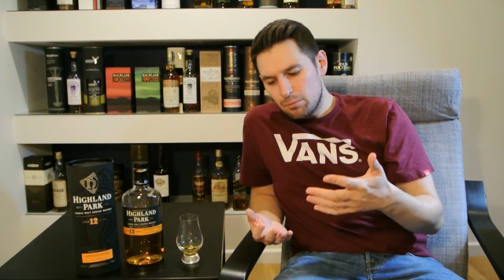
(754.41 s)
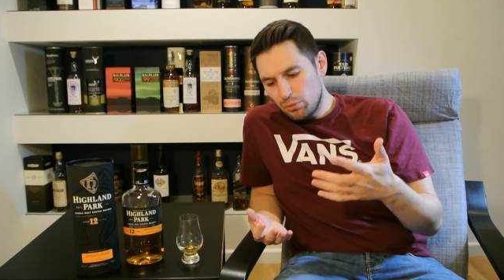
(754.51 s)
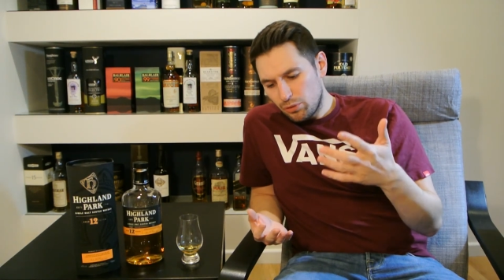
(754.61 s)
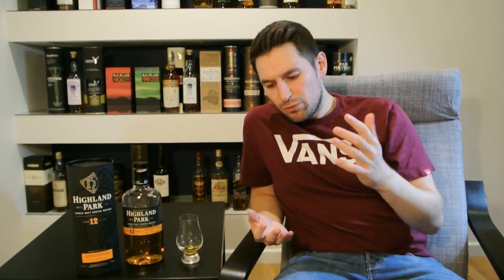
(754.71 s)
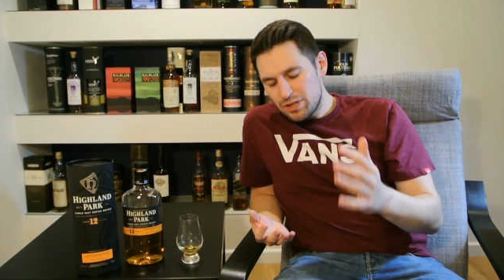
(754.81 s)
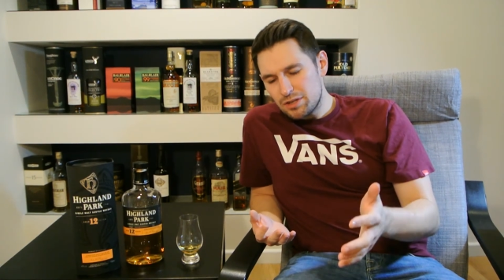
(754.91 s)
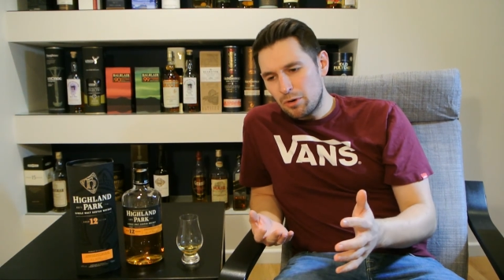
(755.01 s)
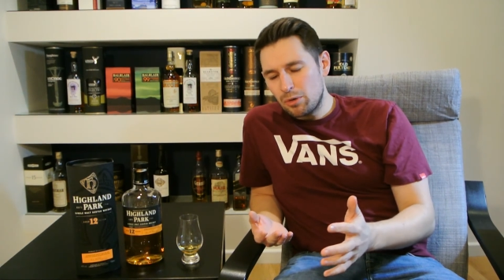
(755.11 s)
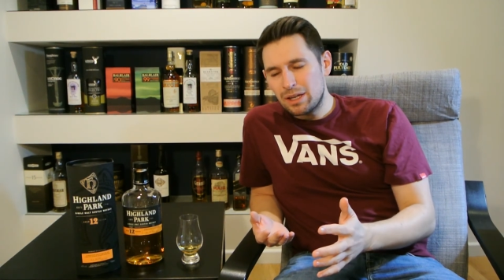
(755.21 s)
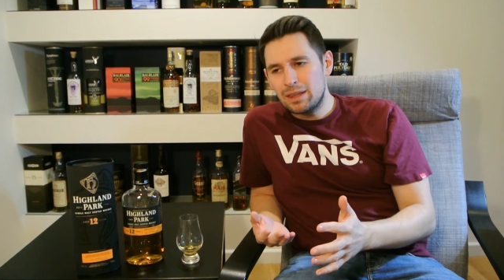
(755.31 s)
But there is
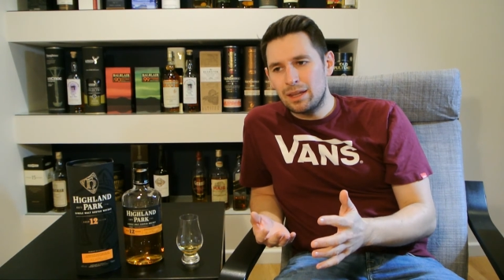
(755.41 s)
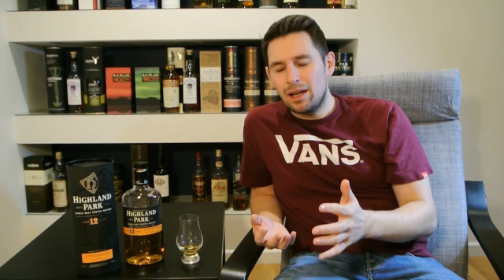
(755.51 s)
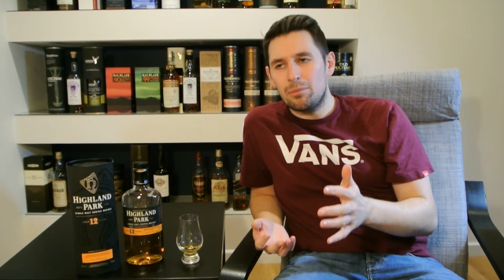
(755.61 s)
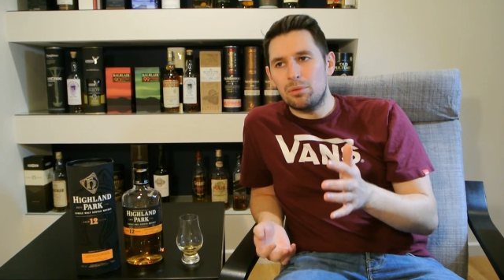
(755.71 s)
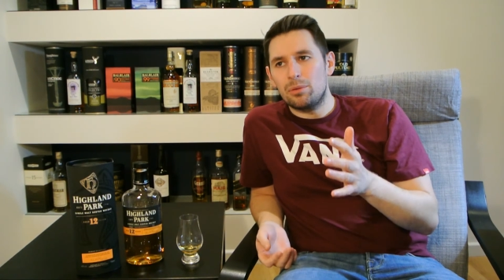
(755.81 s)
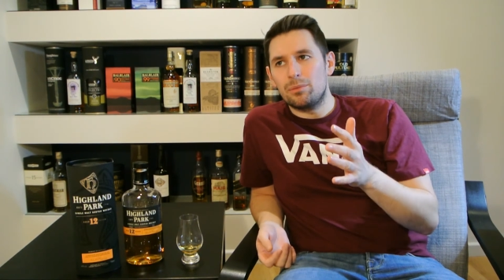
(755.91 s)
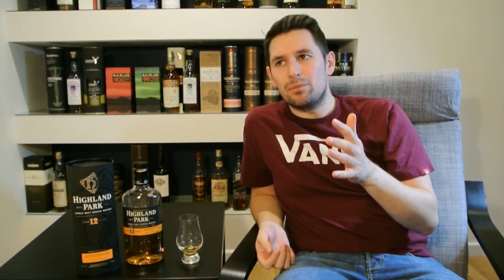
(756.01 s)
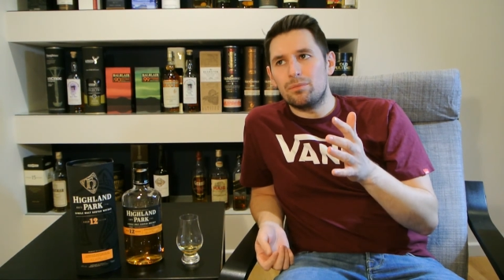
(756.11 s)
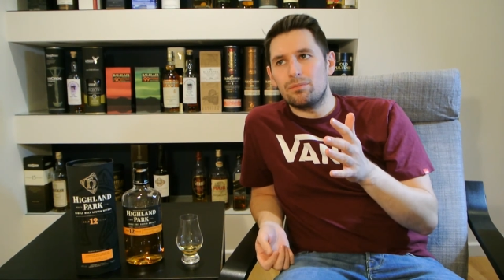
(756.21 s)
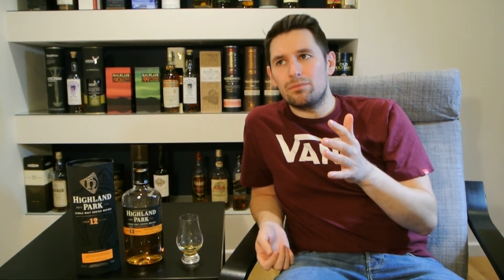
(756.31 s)
smoke in there, but
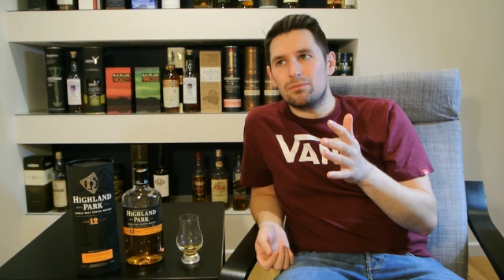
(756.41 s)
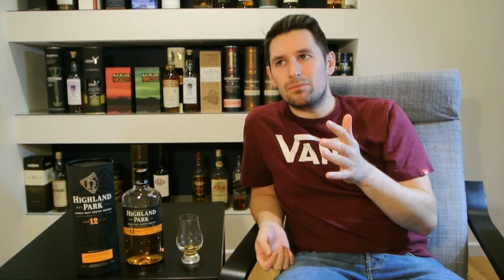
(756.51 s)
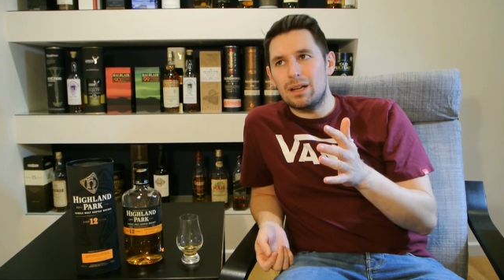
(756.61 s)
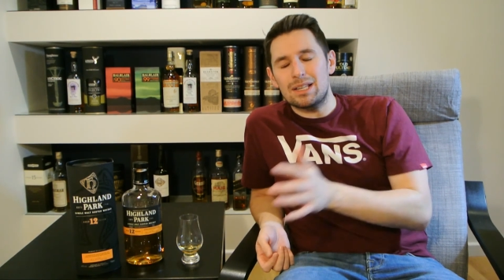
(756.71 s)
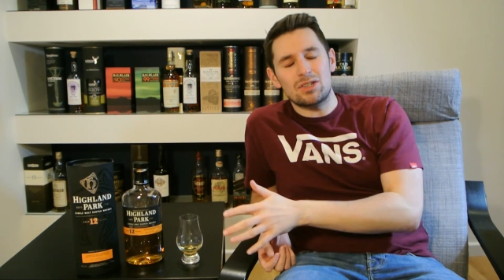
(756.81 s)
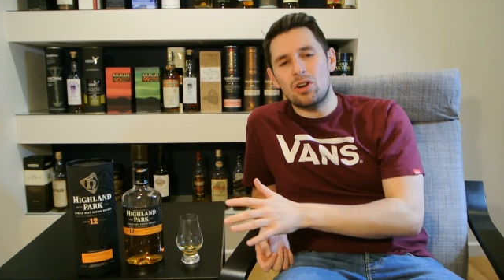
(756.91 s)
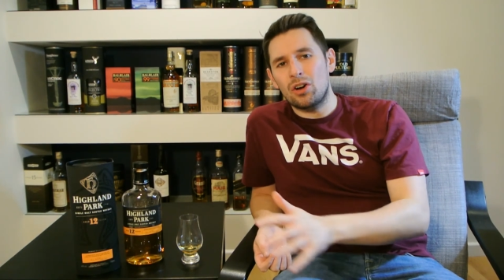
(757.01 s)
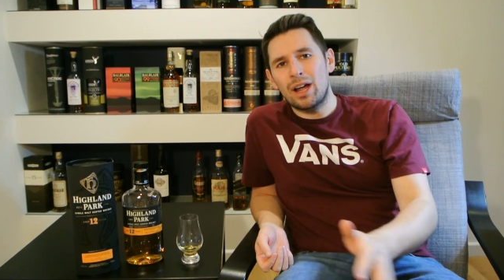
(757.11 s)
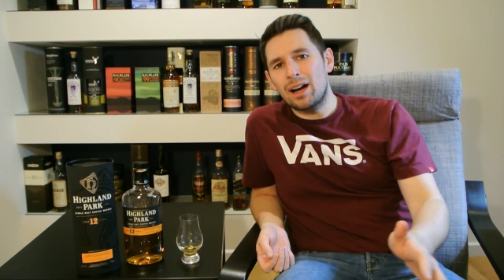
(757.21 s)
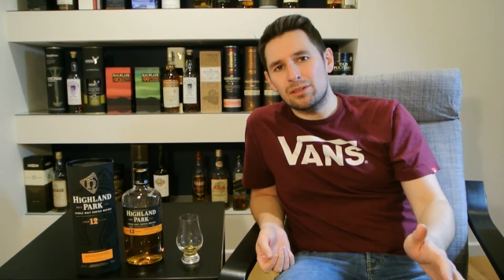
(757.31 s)
it's not
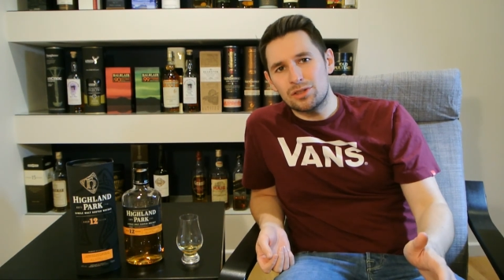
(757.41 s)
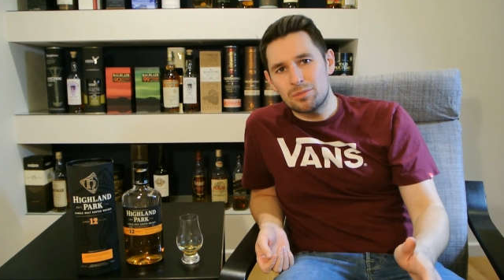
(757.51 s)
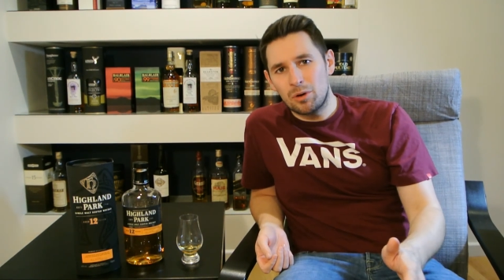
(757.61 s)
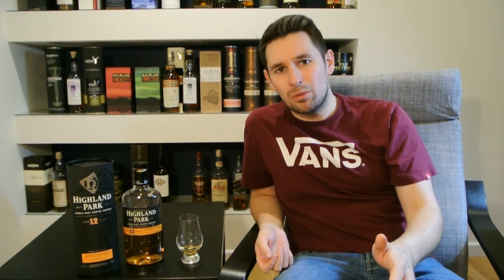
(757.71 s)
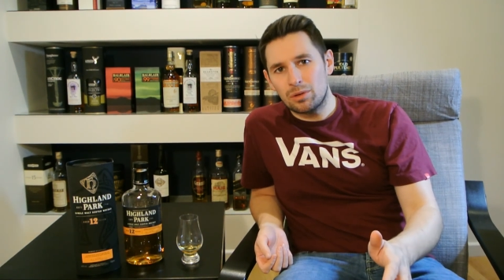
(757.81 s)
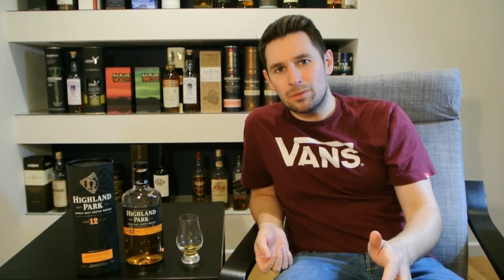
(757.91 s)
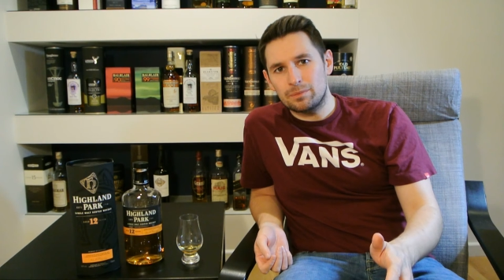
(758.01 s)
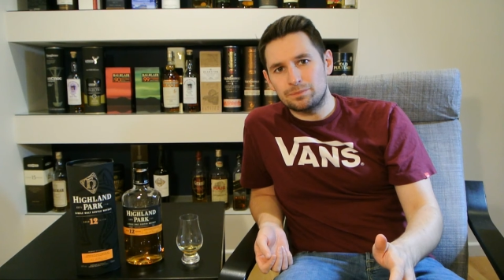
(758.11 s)
an Isla smoke.